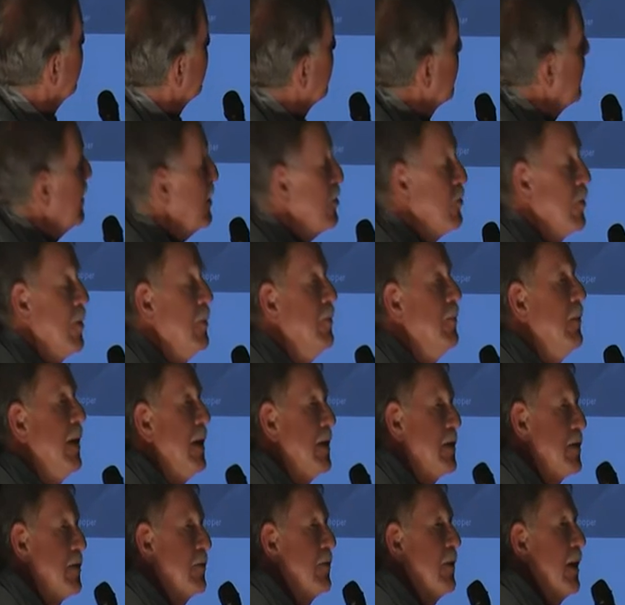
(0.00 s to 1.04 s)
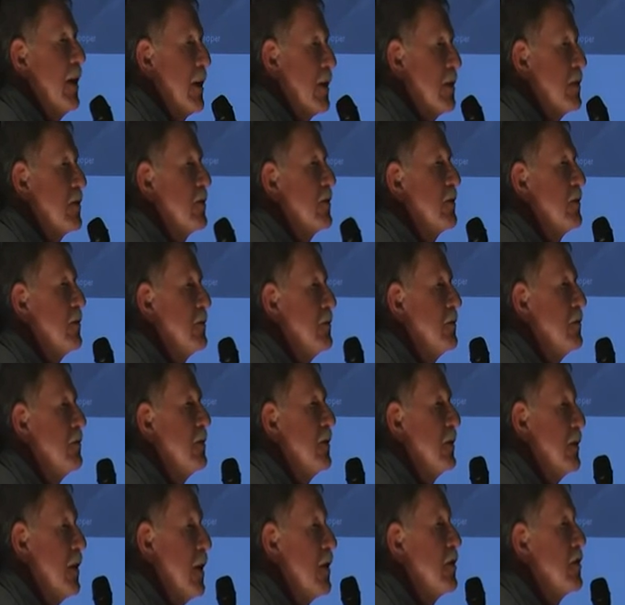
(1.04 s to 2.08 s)
These were massive lakes
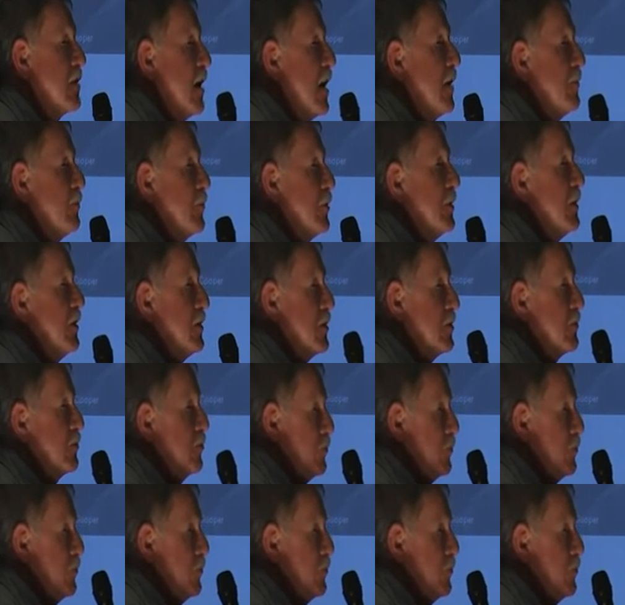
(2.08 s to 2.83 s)
at that time, when these